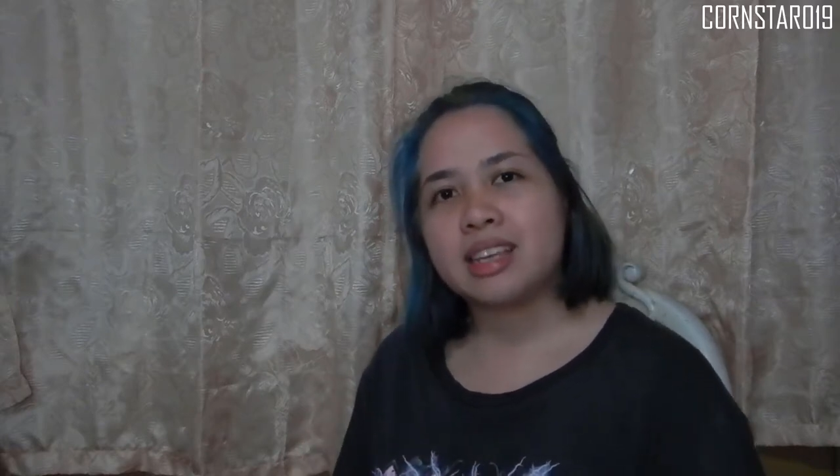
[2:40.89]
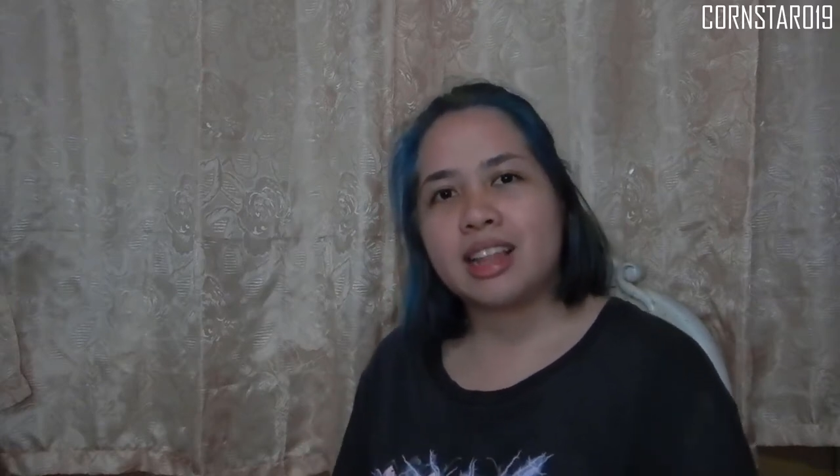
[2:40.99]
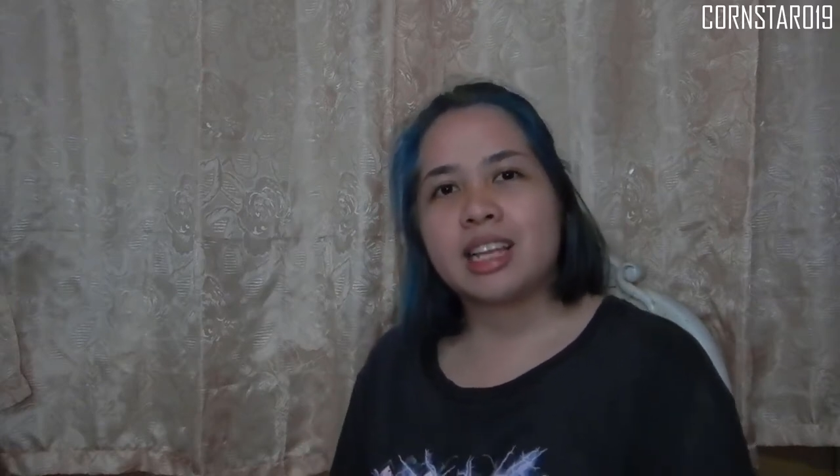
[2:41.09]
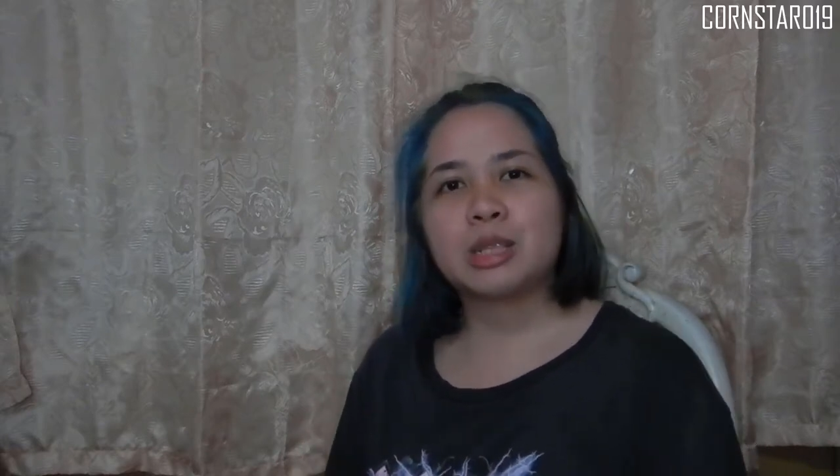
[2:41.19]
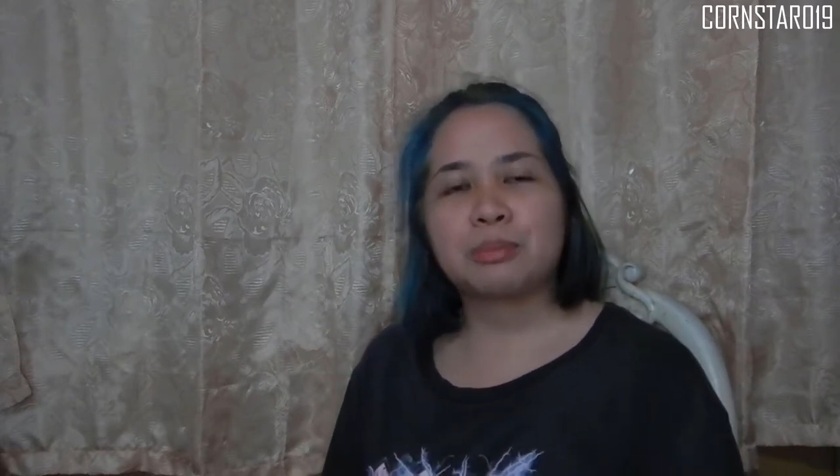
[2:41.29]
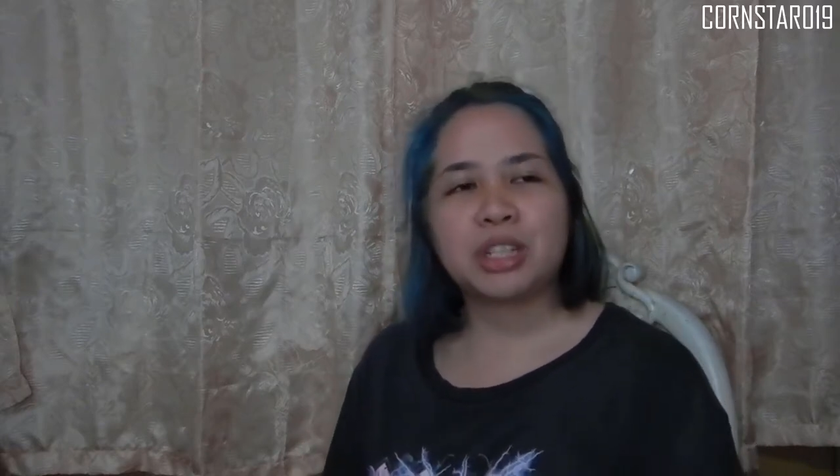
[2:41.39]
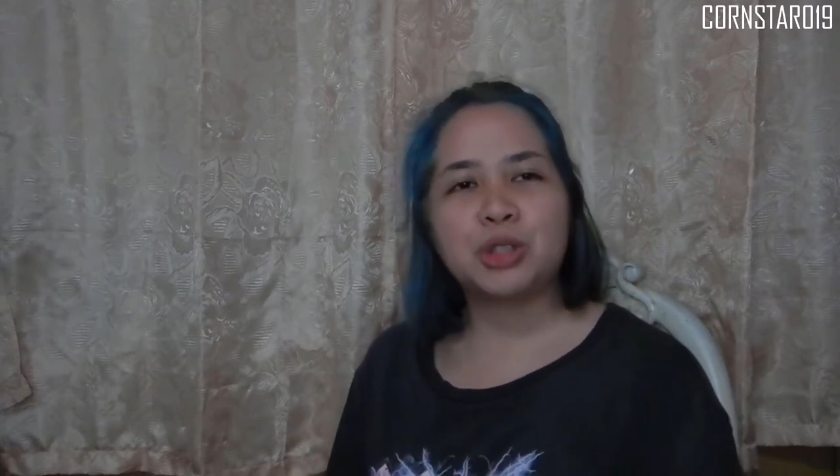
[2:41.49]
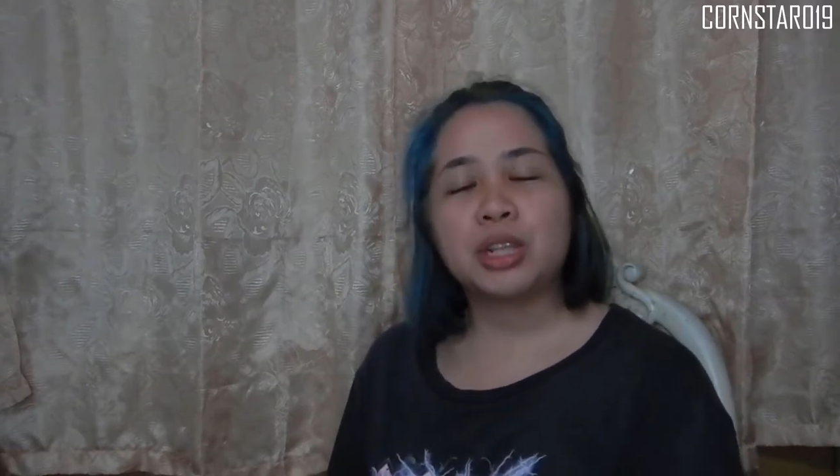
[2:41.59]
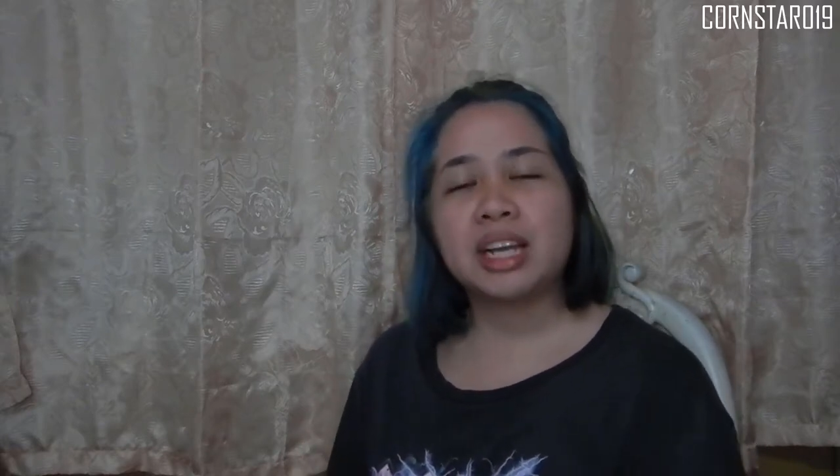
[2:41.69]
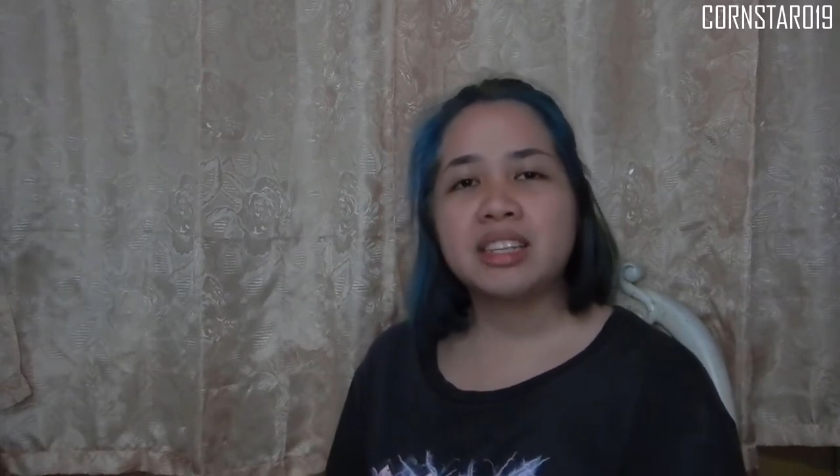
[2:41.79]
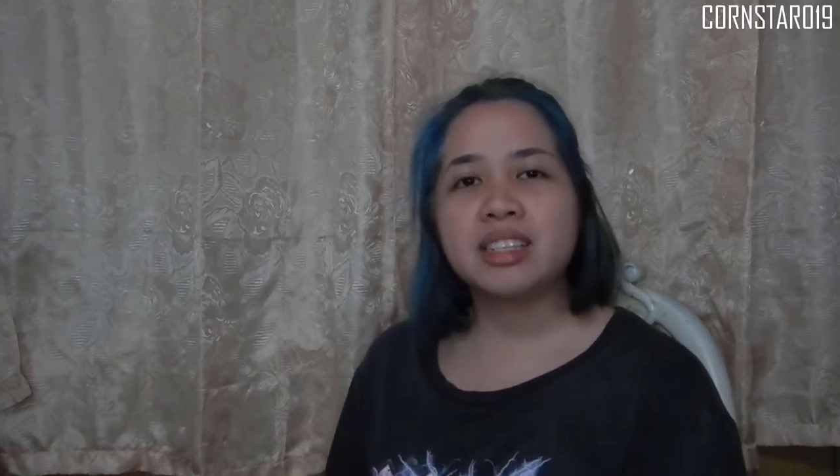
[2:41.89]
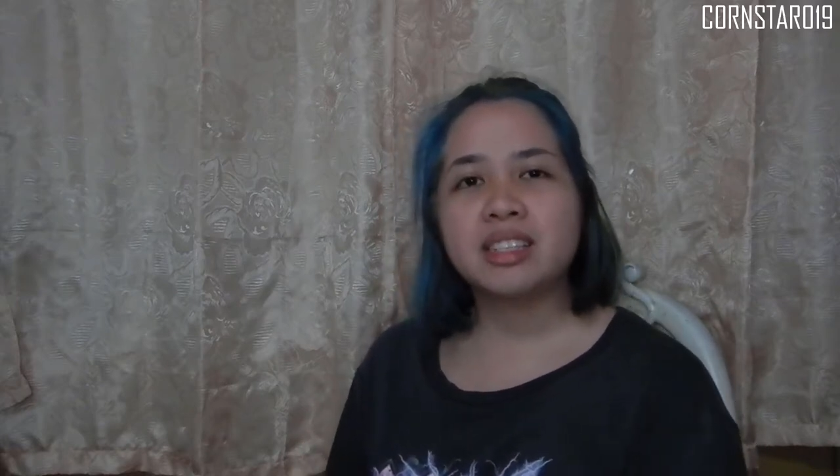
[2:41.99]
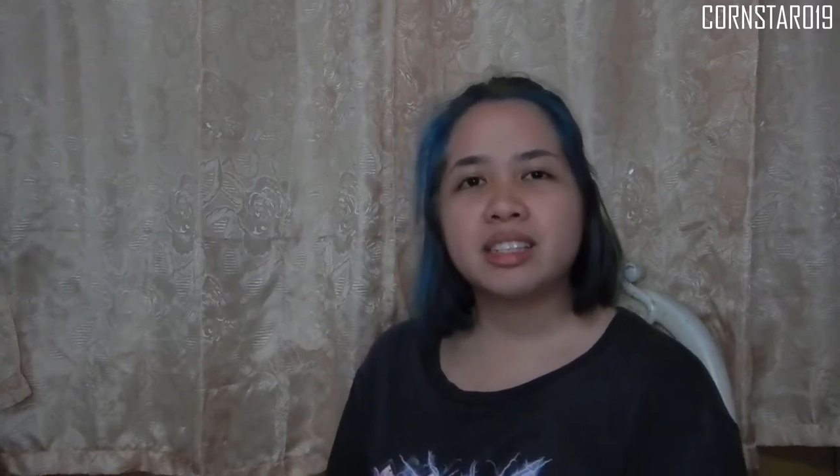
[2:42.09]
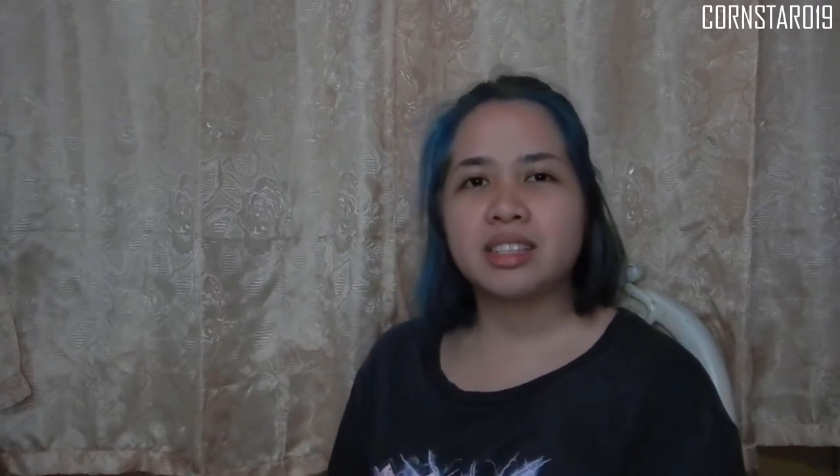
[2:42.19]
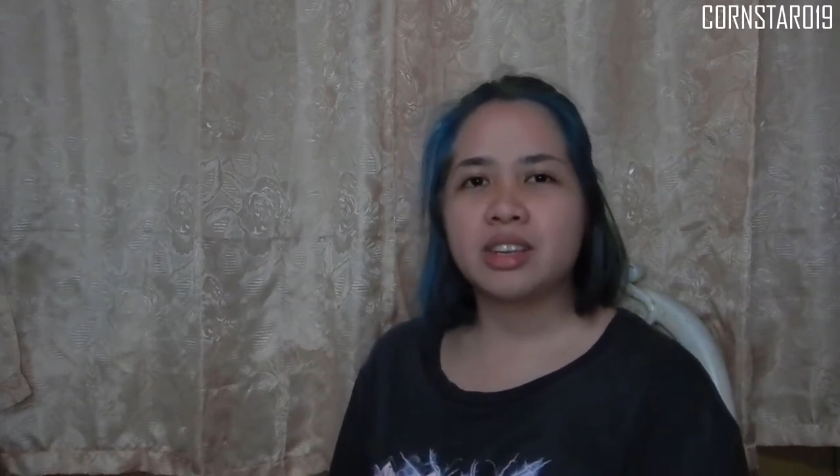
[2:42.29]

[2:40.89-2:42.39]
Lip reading: sa ilang spatulas.